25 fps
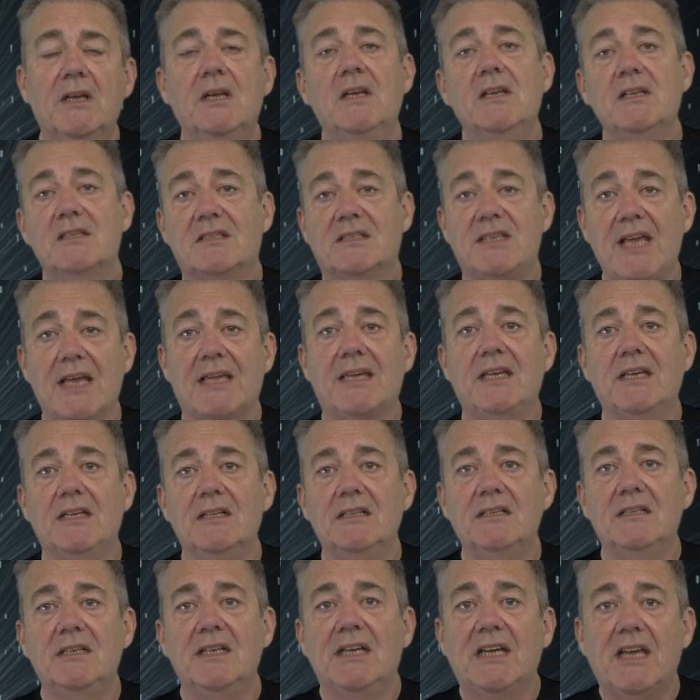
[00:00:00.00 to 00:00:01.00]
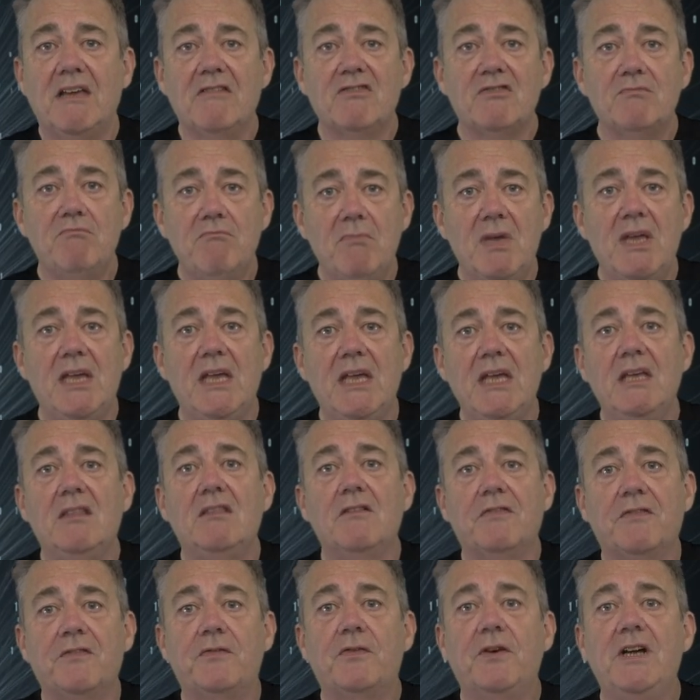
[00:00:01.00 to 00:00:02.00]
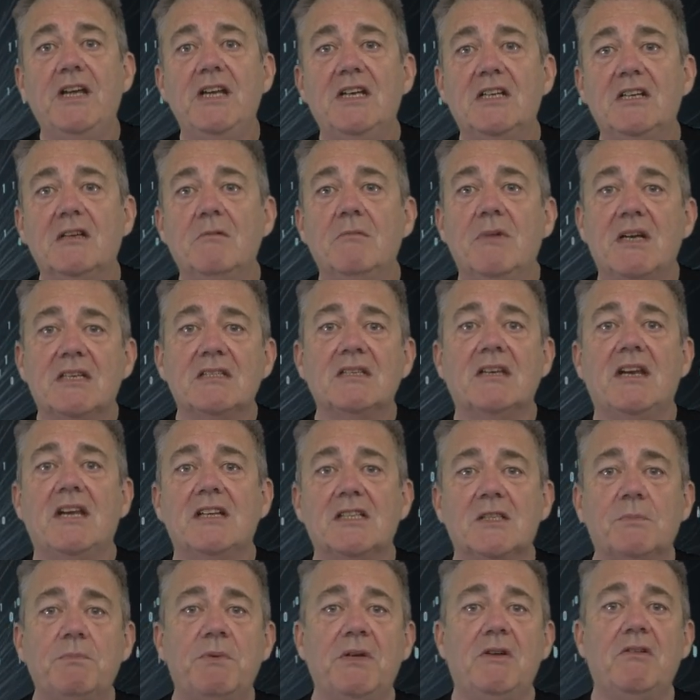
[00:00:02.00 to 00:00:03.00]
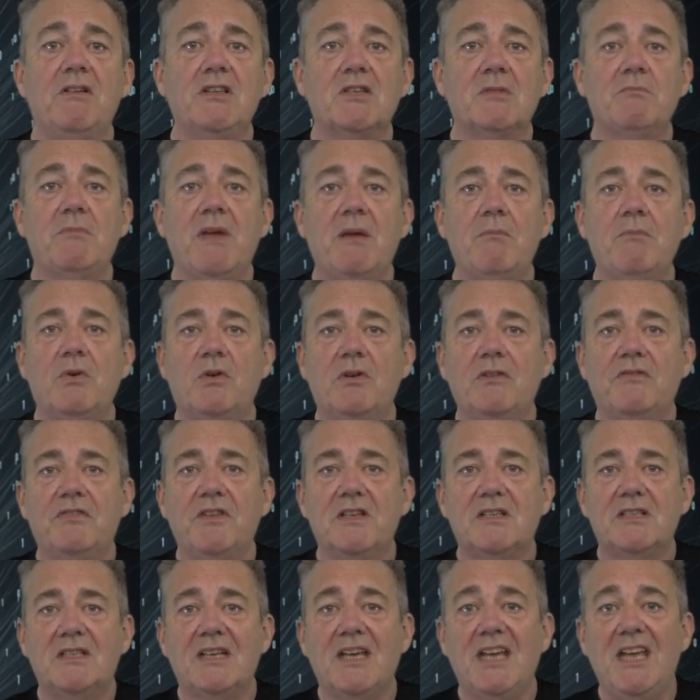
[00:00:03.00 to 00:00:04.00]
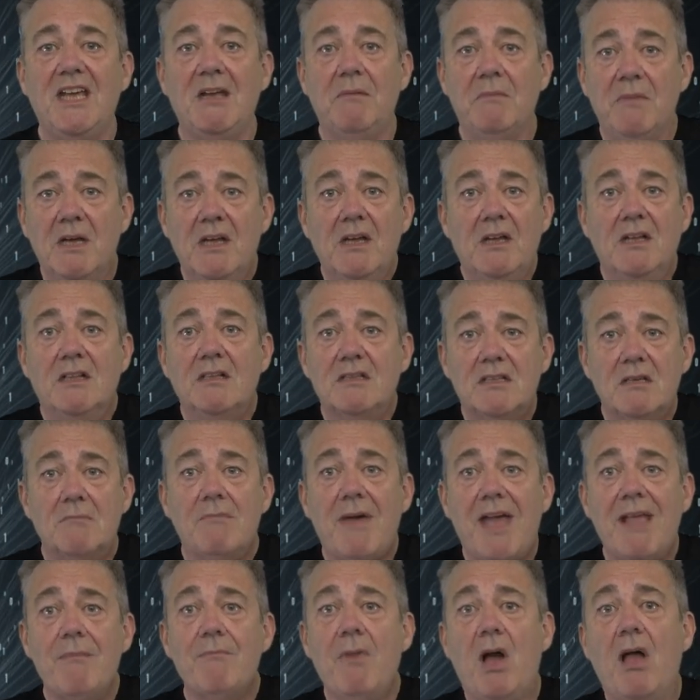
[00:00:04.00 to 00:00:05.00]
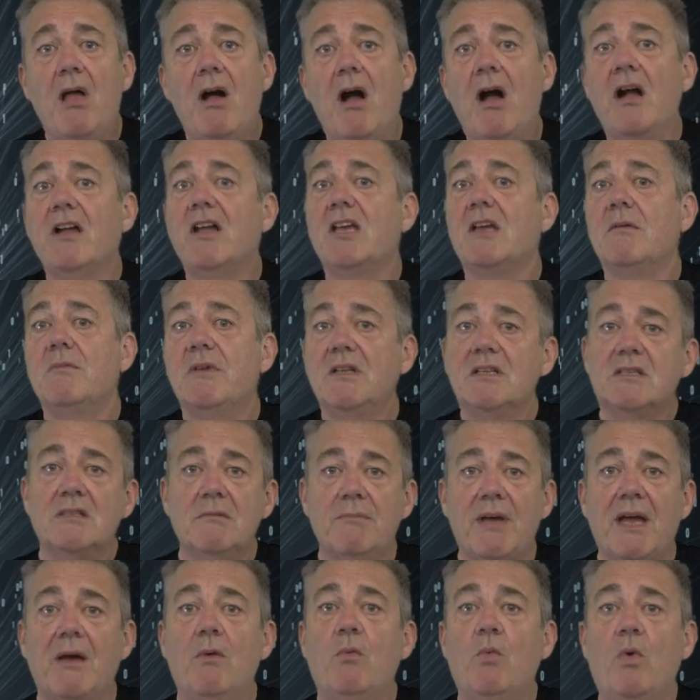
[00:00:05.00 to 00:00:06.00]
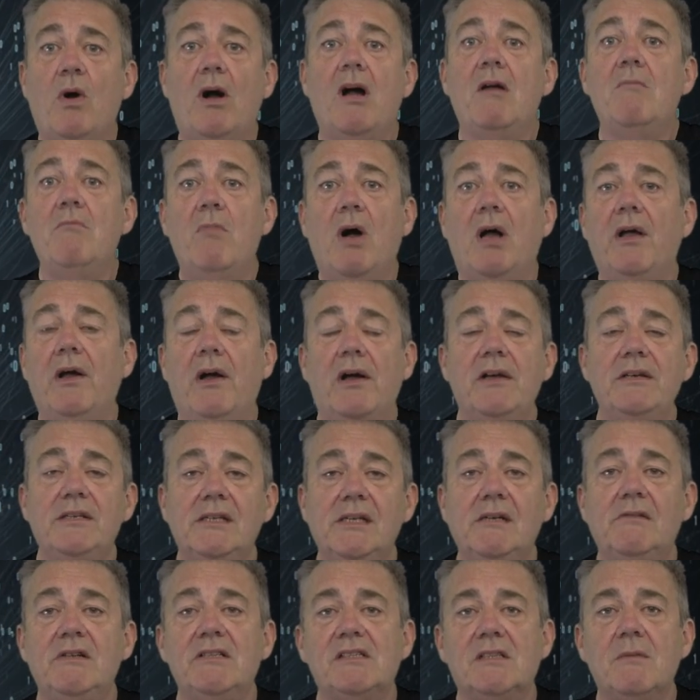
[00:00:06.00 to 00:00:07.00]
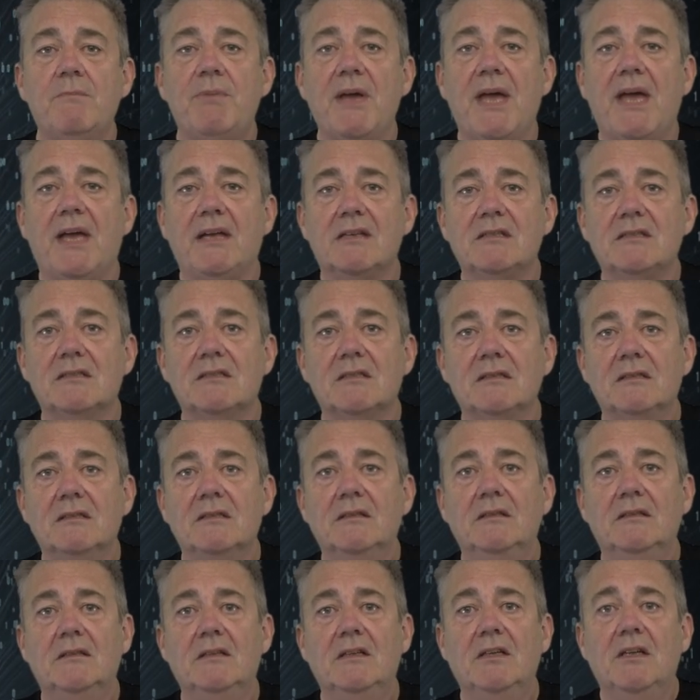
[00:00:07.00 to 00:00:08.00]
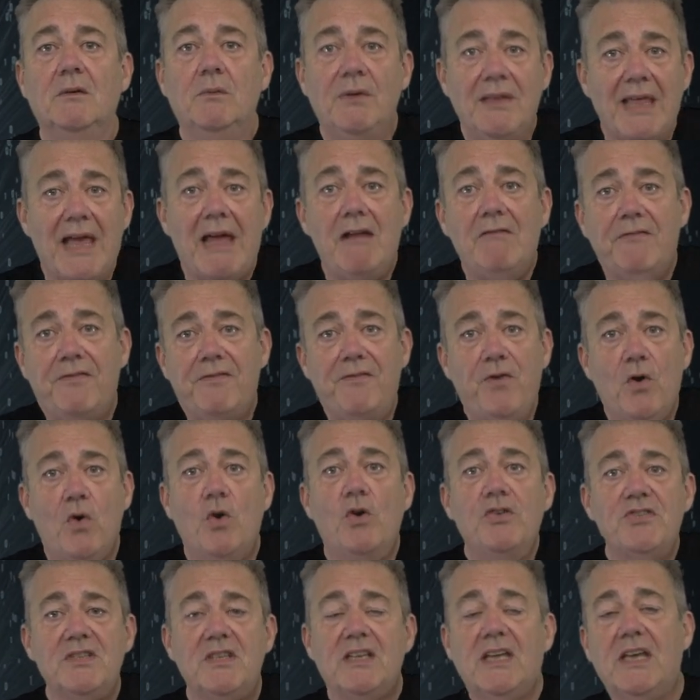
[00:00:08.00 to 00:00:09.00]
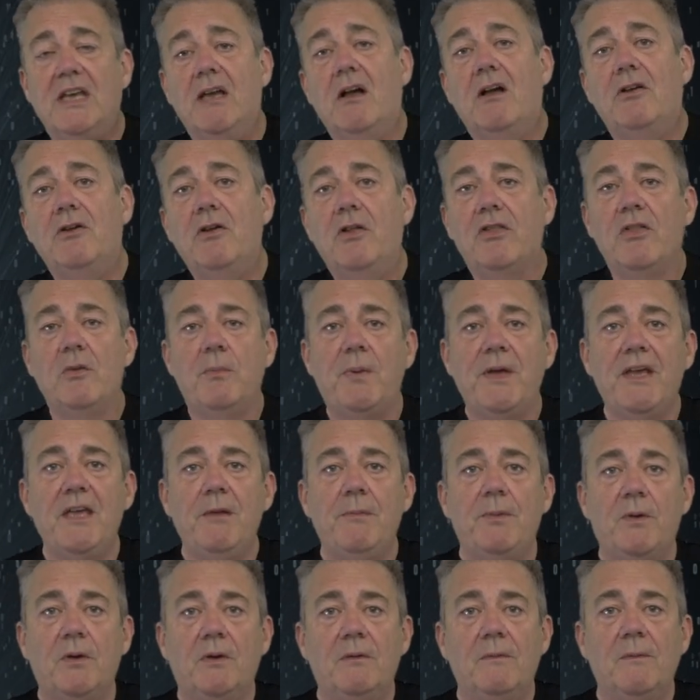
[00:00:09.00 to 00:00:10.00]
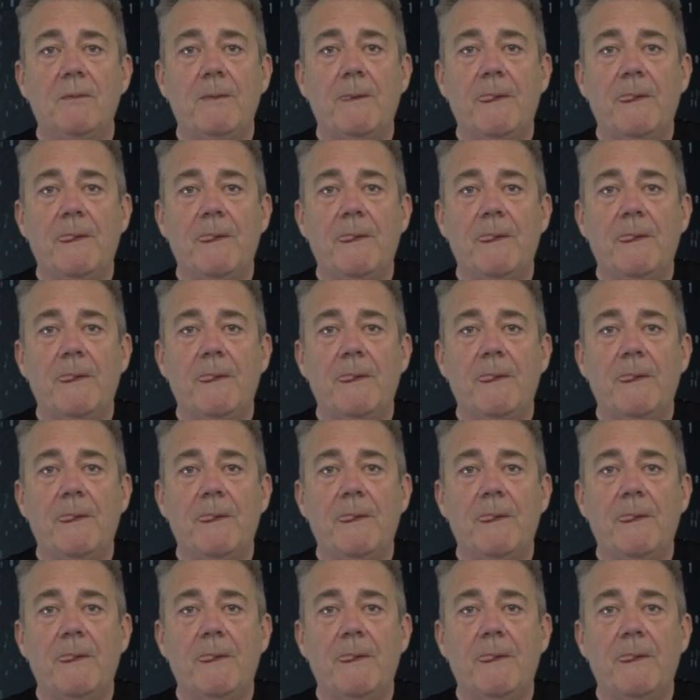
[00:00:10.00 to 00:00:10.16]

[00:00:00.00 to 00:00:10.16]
Second, it gives me the freedom as an experienced member of the team to make my argument about why my idea is the best, without forcing it on other people.